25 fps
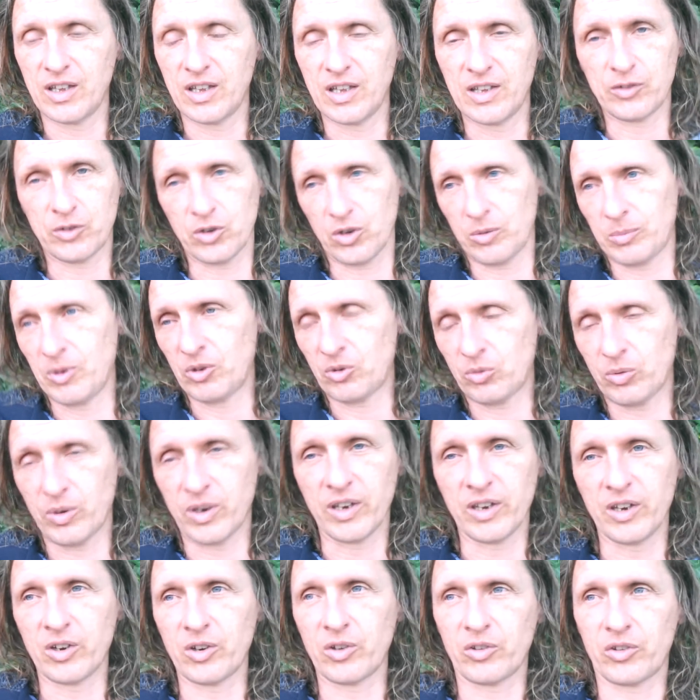It took me
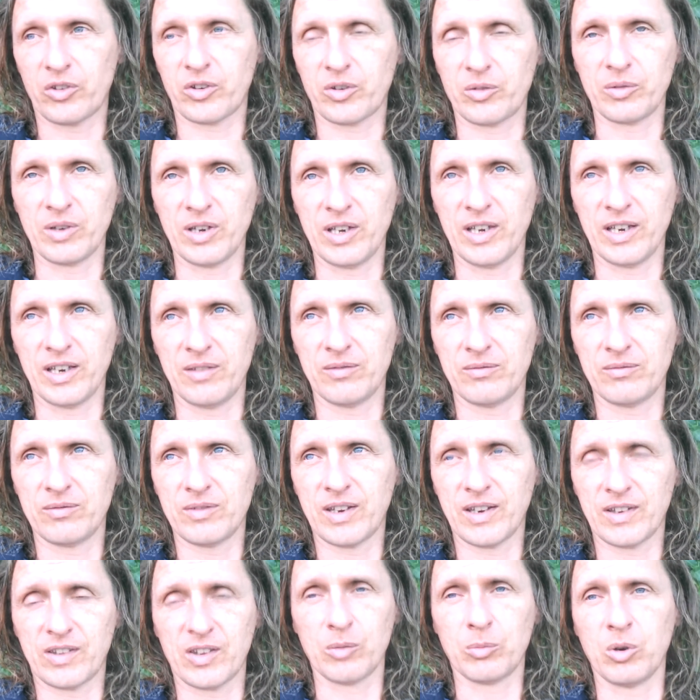20 years to really
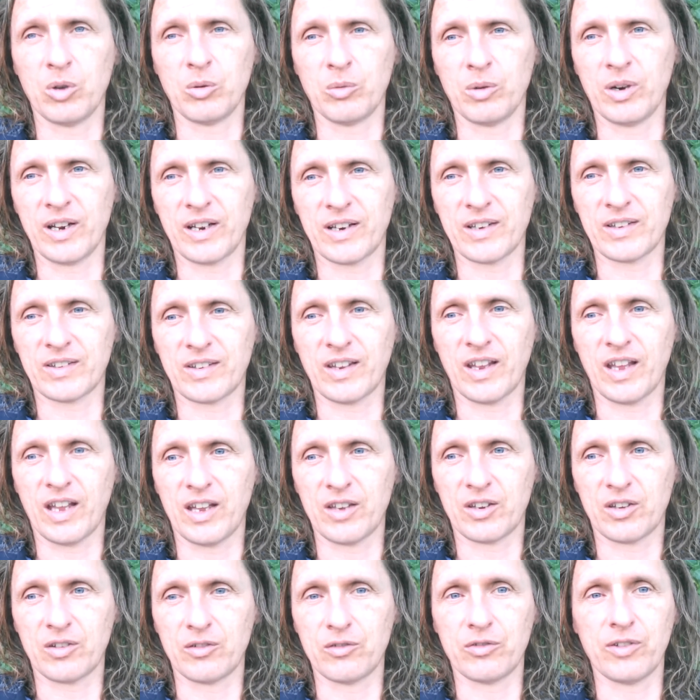get to the point where I could say
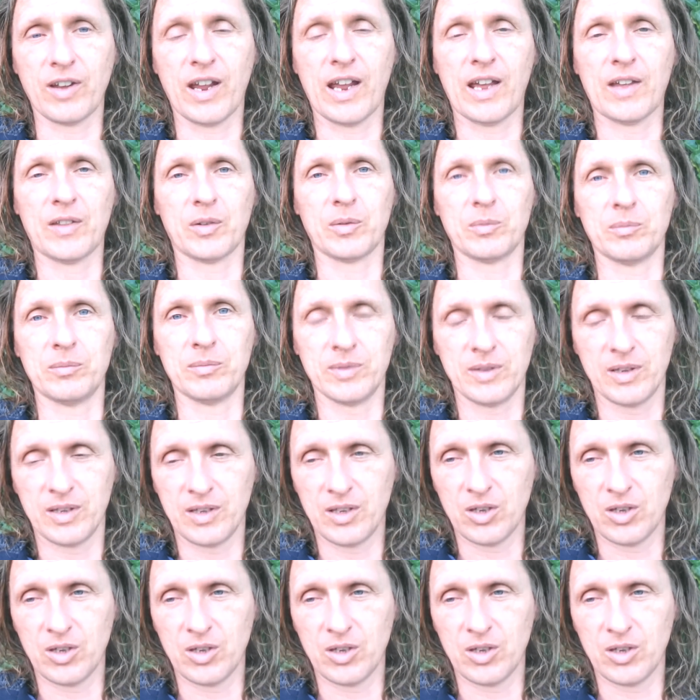I can fathom